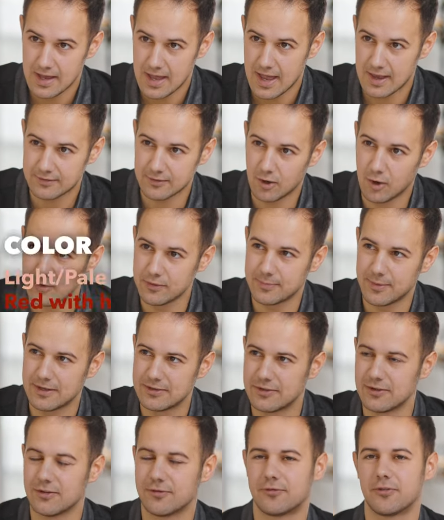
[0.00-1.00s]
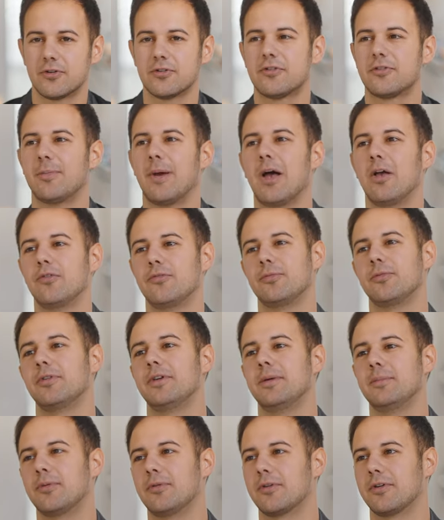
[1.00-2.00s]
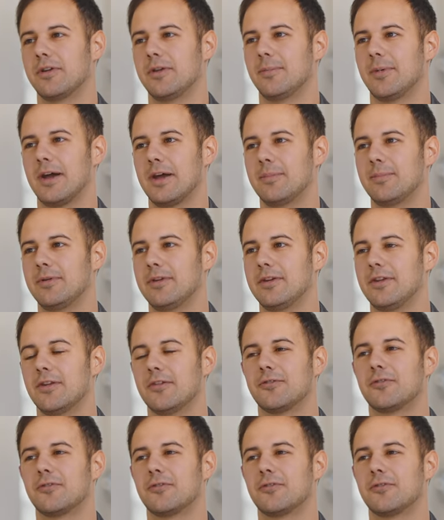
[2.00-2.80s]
As I always mention, the first smell is really important in my opinion.